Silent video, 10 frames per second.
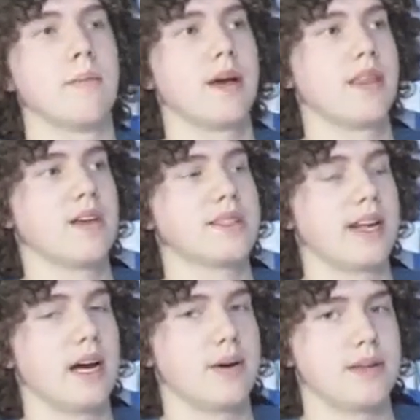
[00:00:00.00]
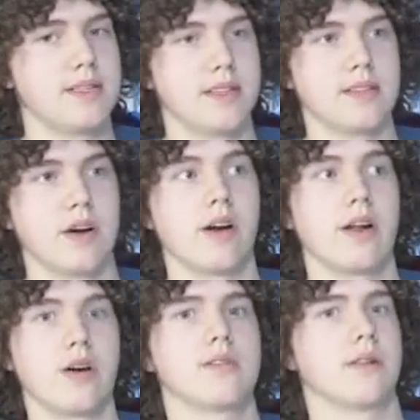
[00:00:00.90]
My thoughts on iOS 6 are,
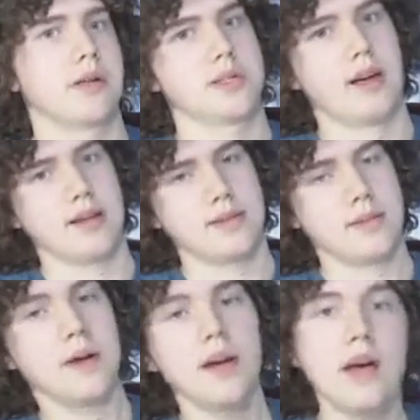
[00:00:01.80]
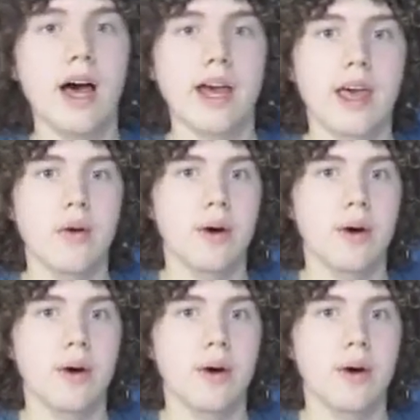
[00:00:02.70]
it also looks awesome. I can't